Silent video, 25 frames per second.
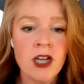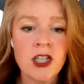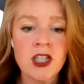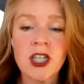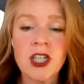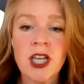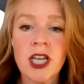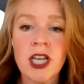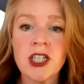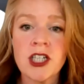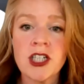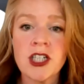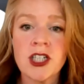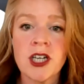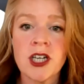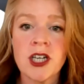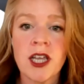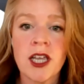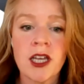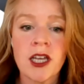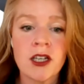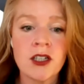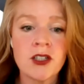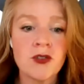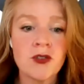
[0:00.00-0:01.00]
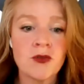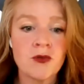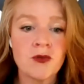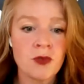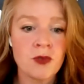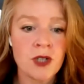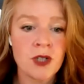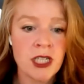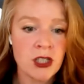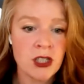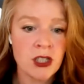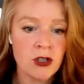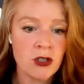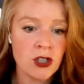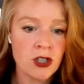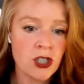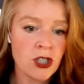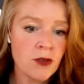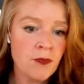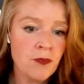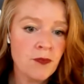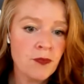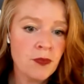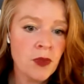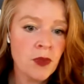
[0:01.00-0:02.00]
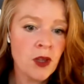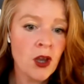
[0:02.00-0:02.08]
education and research.